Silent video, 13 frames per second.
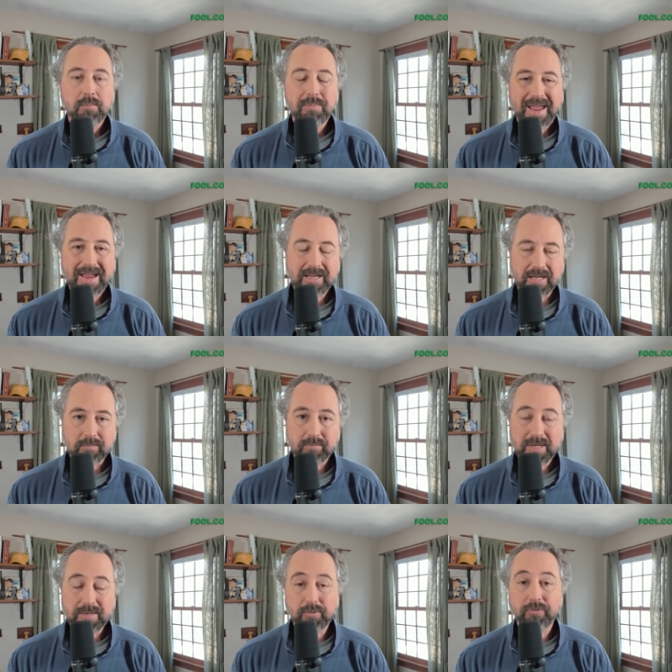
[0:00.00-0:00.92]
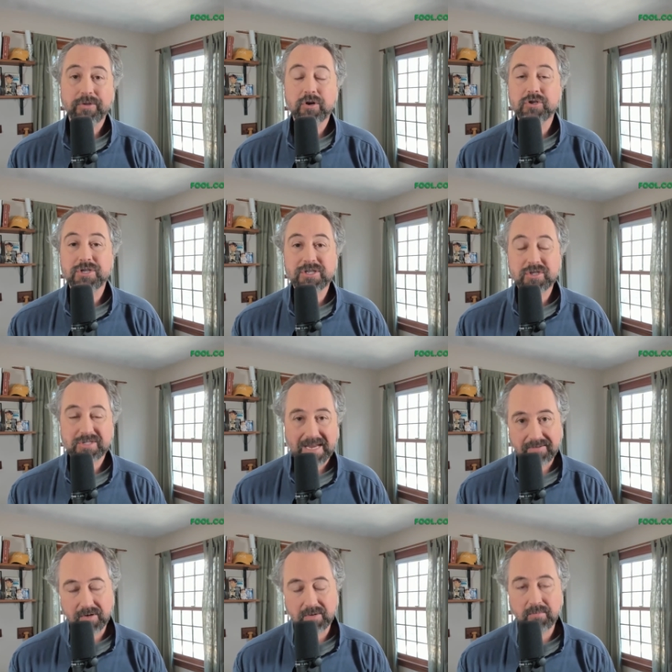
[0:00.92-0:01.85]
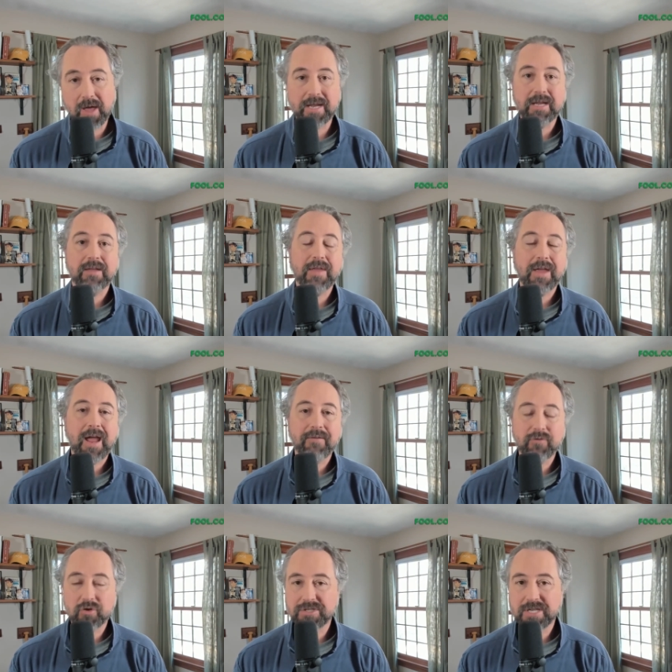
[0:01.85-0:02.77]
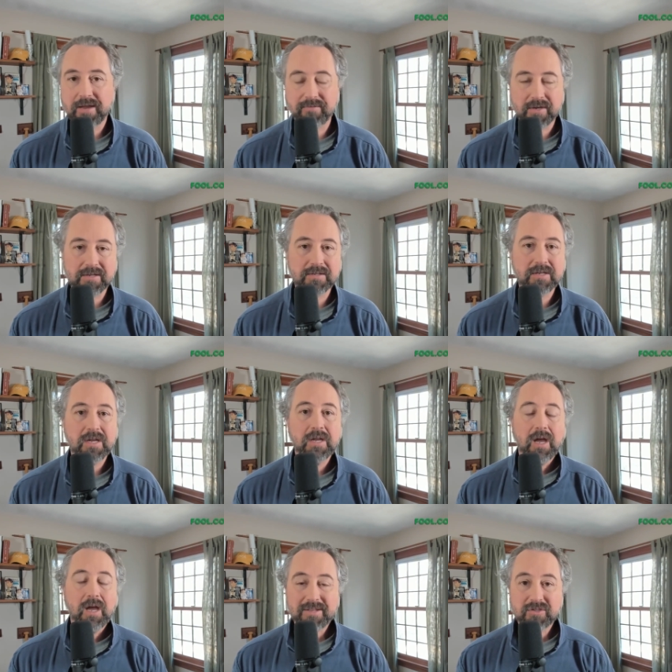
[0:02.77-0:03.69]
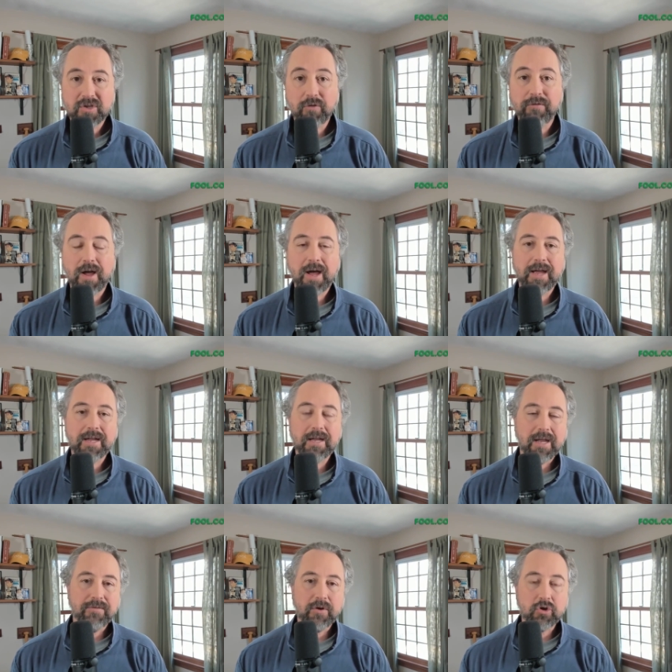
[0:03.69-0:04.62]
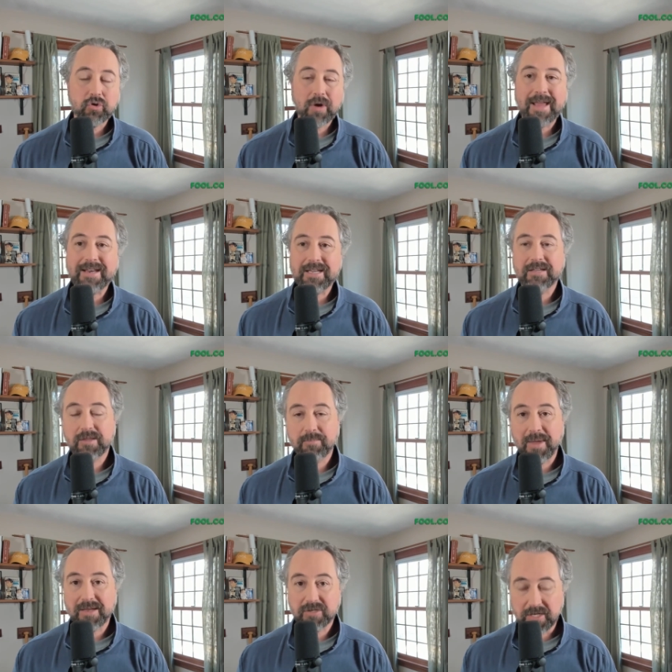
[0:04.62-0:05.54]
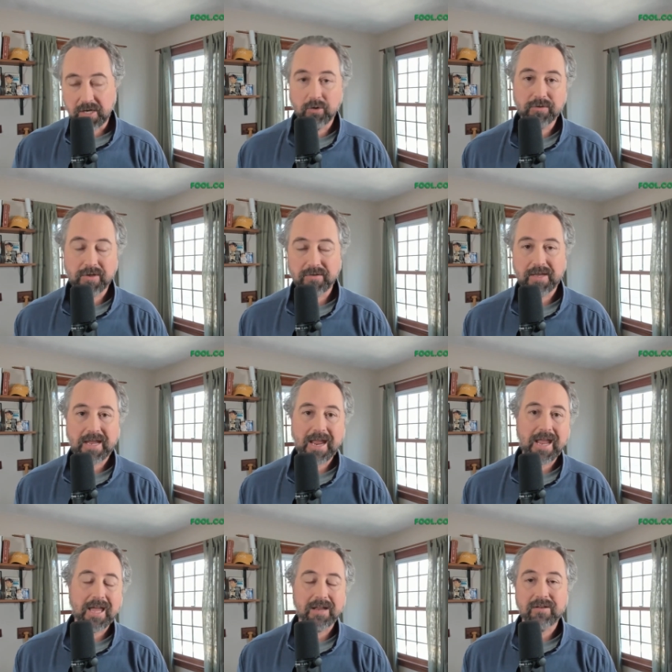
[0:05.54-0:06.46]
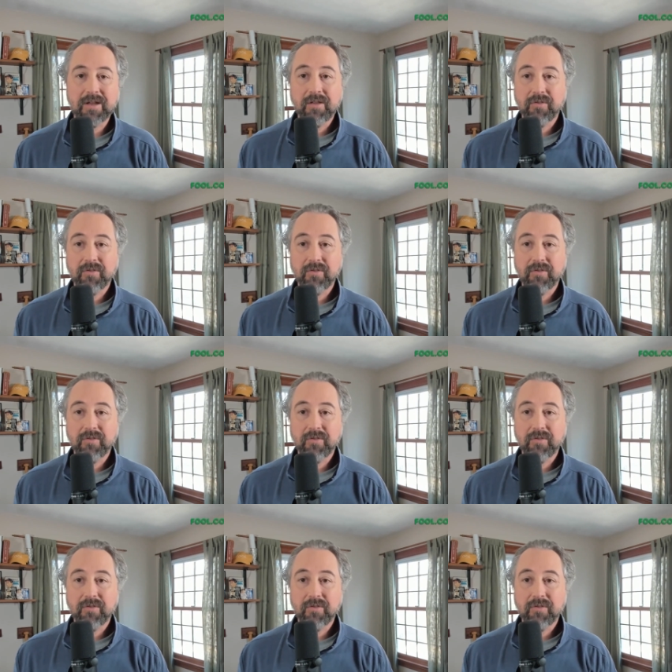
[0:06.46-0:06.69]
banking, people that are just saving money and they have their savings at SoFi and they're trying to get the best yield that they can.